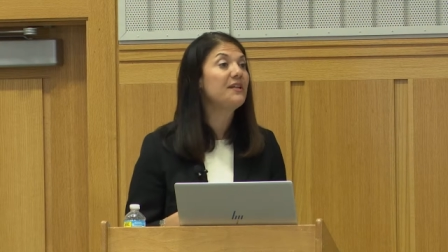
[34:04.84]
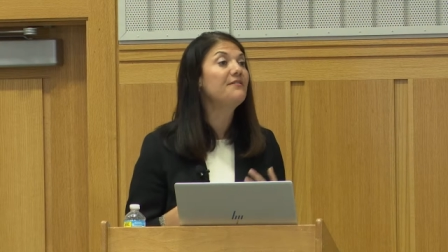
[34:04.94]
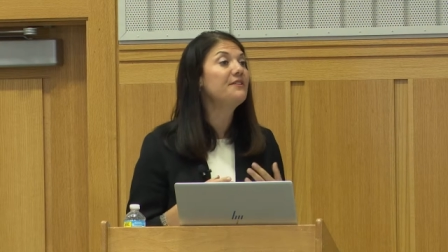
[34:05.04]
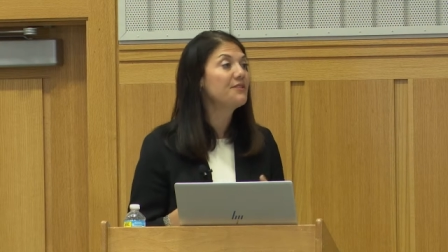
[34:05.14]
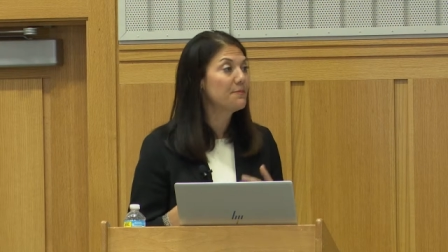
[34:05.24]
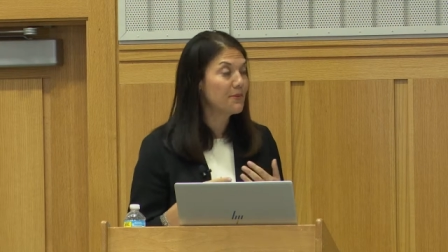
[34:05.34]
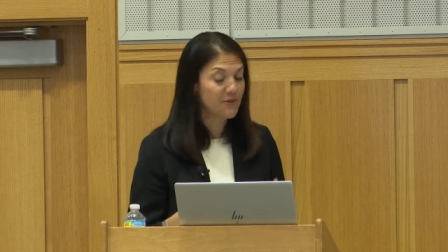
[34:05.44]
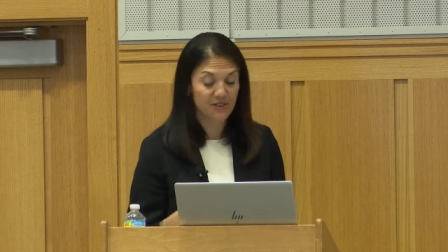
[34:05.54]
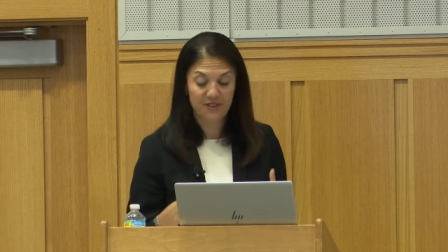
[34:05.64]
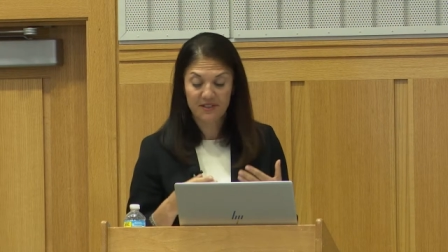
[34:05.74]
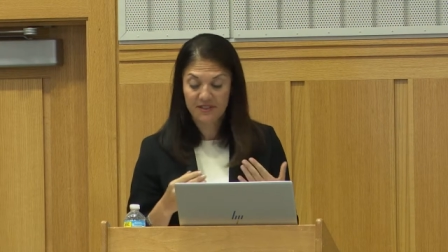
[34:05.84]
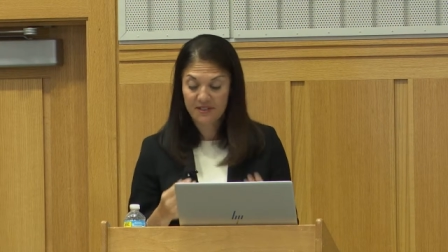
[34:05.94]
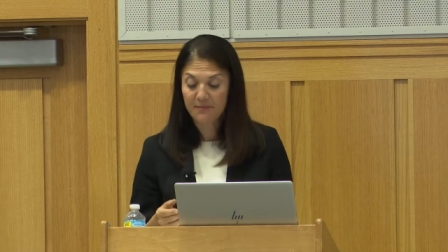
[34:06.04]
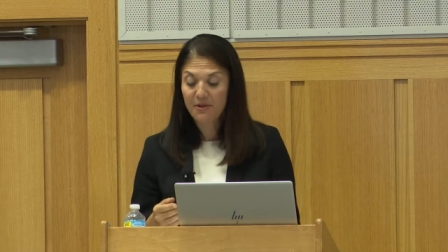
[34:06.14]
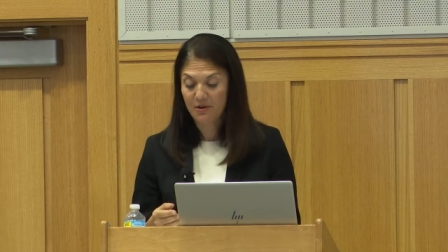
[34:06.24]
even to purchase a
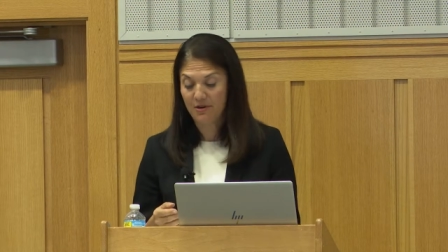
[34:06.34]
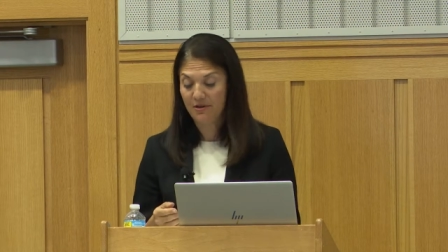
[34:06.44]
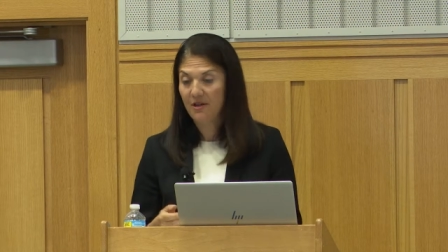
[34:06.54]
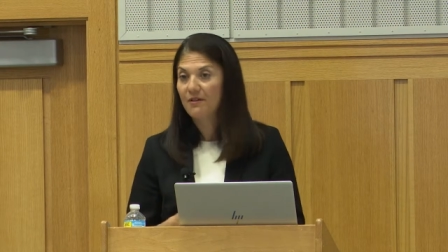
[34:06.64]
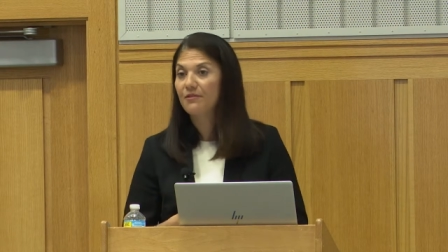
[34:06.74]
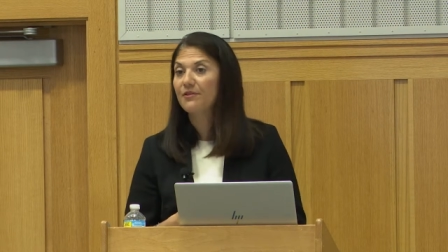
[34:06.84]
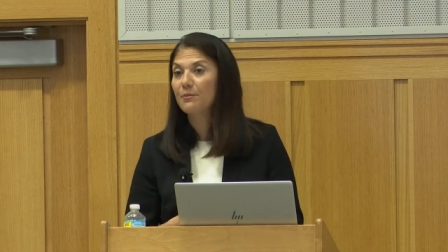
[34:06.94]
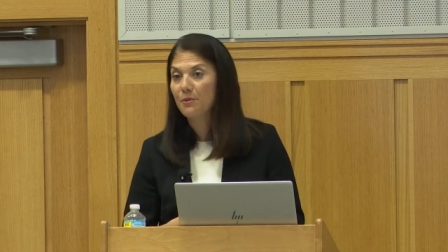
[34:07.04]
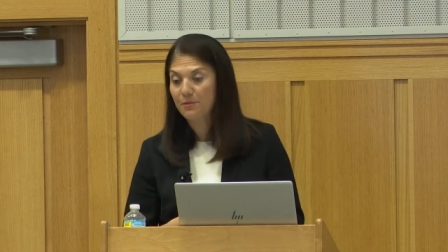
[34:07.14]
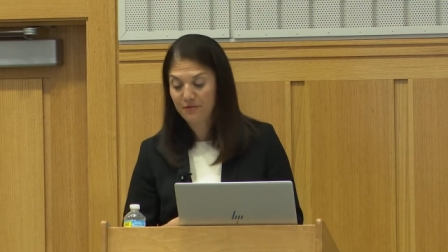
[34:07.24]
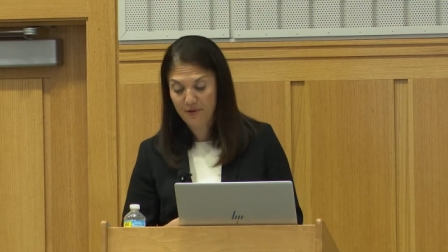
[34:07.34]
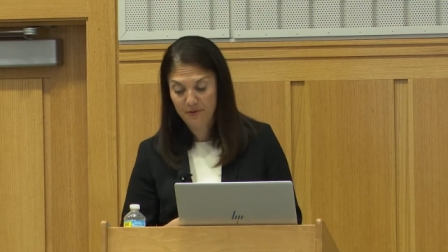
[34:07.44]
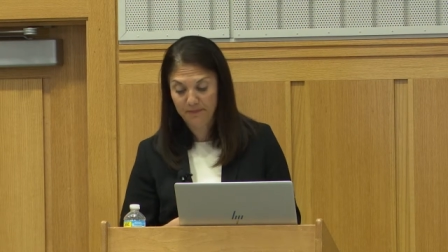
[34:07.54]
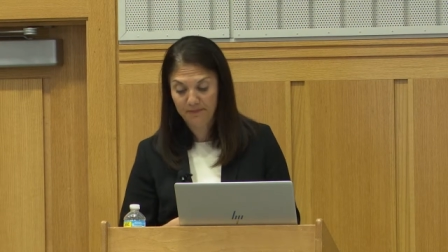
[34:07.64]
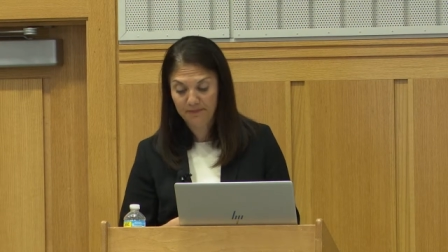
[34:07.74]
SIM card for their mobile phone.